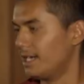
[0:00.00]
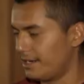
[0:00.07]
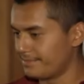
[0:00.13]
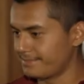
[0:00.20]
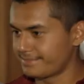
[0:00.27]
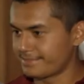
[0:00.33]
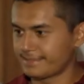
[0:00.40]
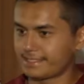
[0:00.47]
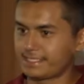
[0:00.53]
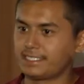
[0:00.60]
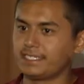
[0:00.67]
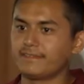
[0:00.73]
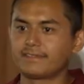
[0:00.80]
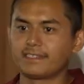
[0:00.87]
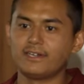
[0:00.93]
now I'm
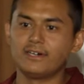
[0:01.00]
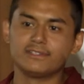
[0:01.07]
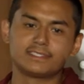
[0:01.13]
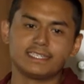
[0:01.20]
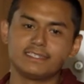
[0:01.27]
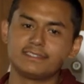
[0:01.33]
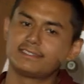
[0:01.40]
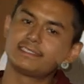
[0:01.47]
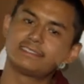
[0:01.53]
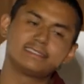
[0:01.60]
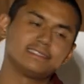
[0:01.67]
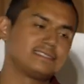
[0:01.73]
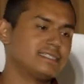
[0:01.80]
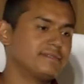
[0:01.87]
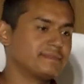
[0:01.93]
shifted all those energies
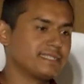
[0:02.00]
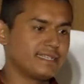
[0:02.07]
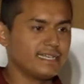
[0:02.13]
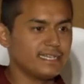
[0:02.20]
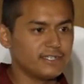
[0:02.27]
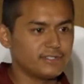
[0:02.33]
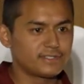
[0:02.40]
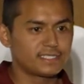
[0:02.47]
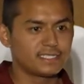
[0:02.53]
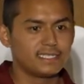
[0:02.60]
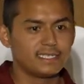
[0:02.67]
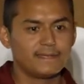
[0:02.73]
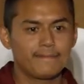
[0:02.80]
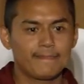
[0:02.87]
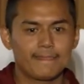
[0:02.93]
to something else,
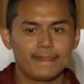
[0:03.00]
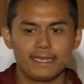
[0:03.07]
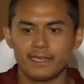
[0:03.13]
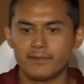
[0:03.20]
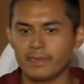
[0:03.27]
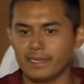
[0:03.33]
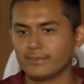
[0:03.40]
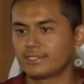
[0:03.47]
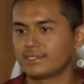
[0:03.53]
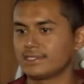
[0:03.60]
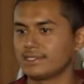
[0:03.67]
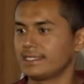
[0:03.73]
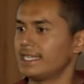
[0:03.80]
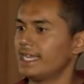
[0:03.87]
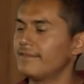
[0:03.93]
and I'm able
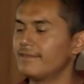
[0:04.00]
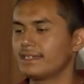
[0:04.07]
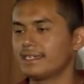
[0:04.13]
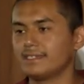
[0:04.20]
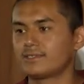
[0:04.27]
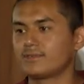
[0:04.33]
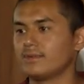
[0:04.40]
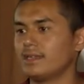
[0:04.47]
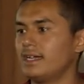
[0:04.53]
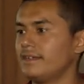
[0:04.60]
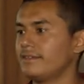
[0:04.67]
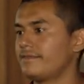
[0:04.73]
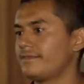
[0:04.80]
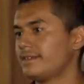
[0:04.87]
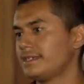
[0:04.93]
to navigate through
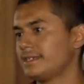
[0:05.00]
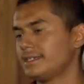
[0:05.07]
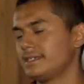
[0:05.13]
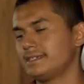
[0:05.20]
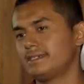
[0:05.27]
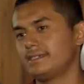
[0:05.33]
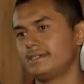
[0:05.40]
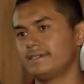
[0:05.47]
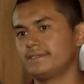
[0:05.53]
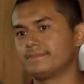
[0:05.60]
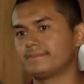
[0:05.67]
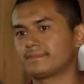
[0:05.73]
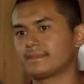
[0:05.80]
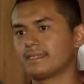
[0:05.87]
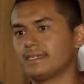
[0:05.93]
life
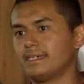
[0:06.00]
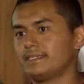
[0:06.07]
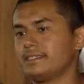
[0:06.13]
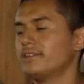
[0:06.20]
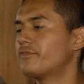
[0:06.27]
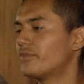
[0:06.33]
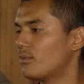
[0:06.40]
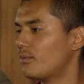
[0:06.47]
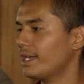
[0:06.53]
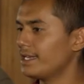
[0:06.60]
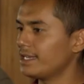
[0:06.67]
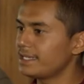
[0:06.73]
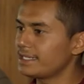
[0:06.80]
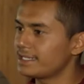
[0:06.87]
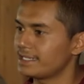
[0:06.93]
a different
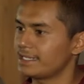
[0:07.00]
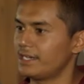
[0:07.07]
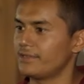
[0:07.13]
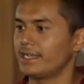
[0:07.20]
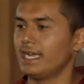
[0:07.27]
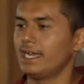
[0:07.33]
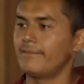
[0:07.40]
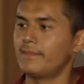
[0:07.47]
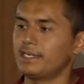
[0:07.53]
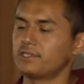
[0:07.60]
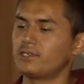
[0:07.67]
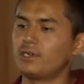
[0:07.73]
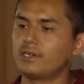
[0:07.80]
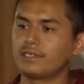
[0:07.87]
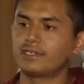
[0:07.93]
way. Now that I have my
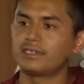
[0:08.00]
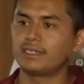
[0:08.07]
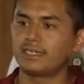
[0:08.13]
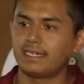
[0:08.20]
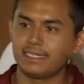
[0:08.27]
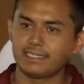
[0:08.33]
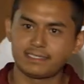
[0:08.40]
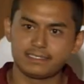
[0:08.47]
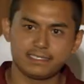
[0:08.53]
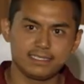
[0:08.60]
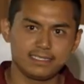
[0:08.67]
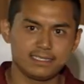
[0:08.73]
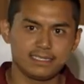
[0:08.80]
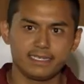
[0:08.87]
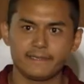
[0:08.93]
daughter, I
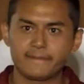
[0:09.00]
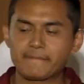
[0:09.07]
see